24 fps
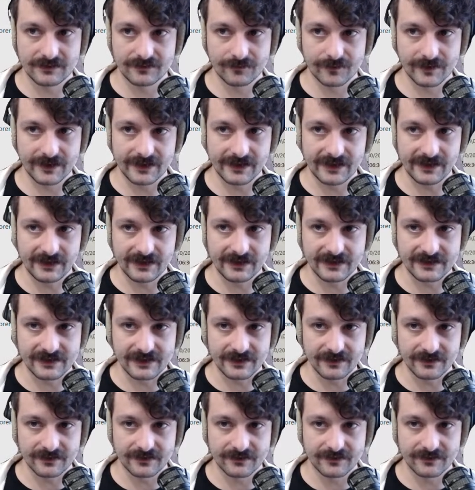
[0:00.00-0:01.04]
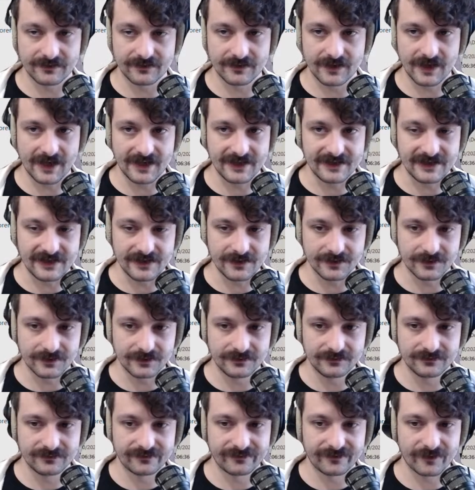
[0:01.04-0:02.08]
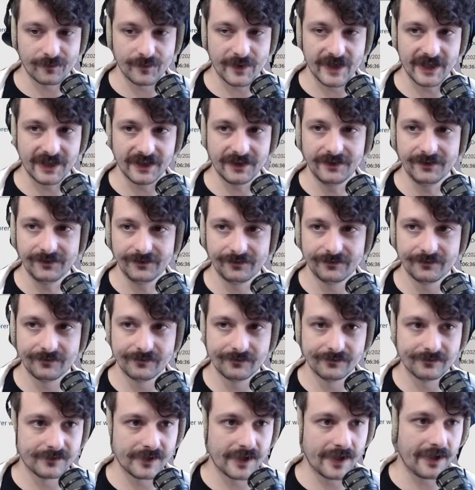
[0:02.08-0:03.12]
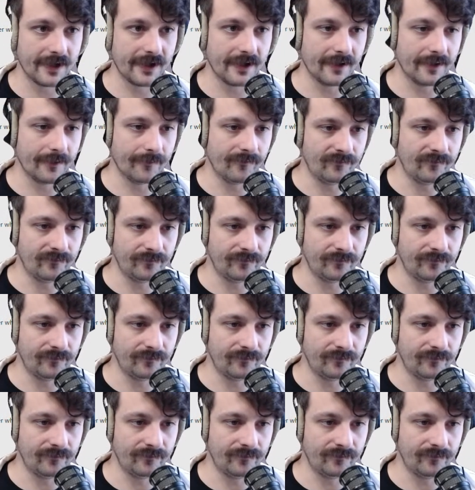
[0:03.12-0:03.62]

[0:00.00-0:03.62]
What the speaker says: really isn't ideal for me. How